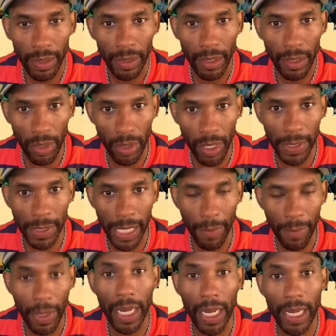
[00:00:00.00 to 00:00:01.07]
You know what I'm saying?
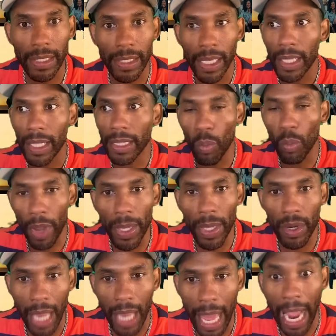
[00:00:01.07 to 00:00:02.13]
Because the women
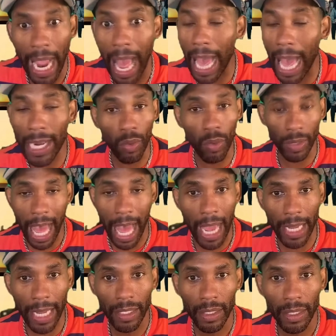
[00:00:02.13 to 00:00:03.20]
are like, I don't
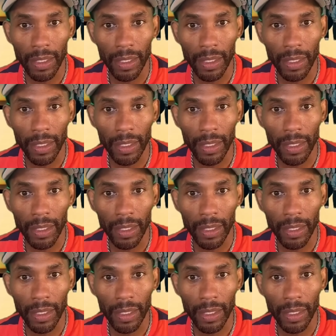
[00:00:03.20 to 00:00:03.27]
lie.